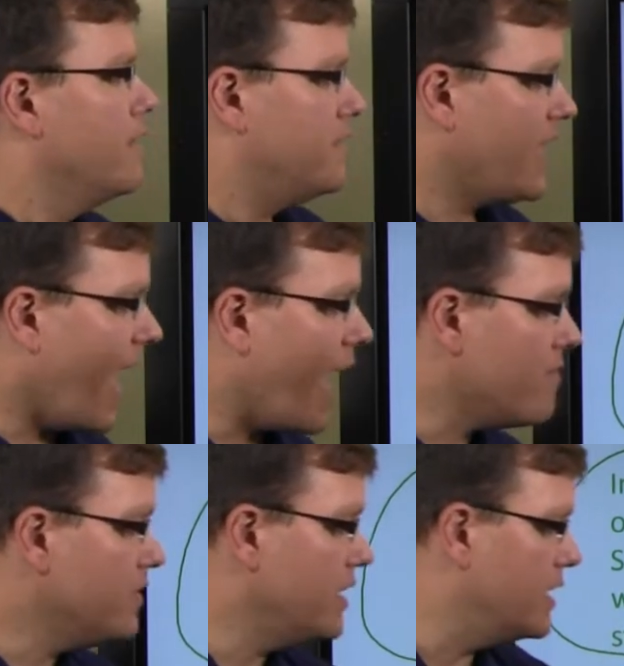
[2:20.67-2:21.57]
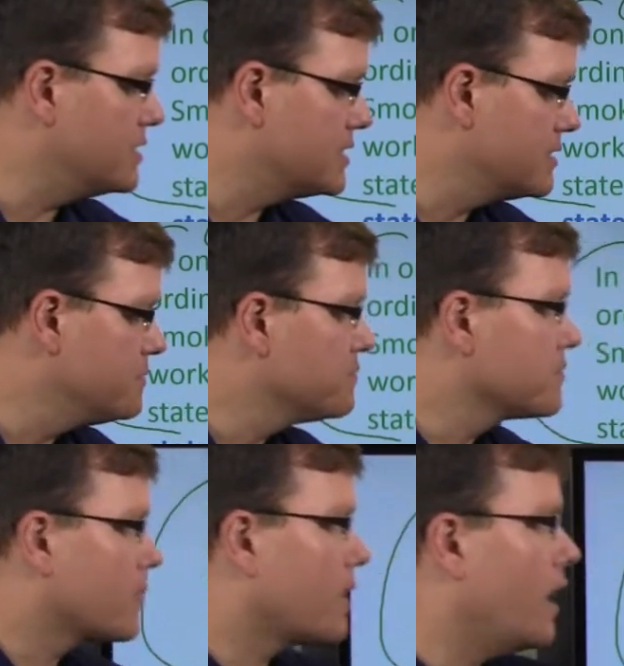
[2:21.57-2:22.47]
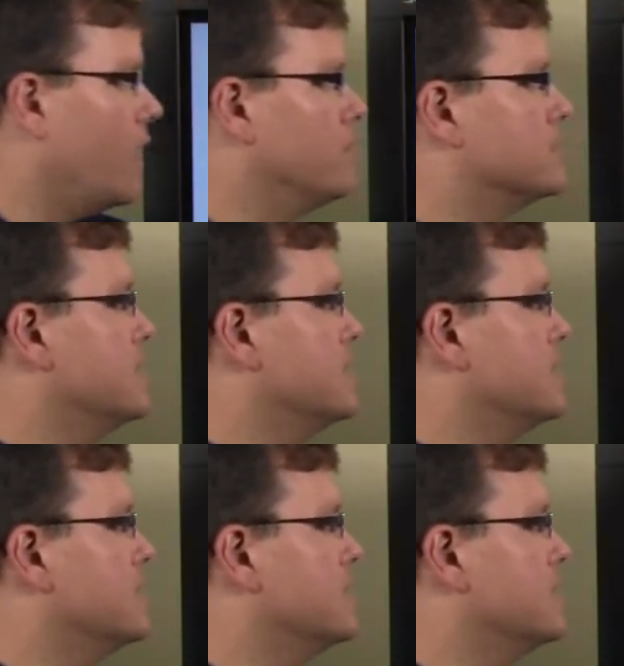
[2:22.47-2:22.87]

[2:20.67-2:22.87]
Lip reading: The evidence comes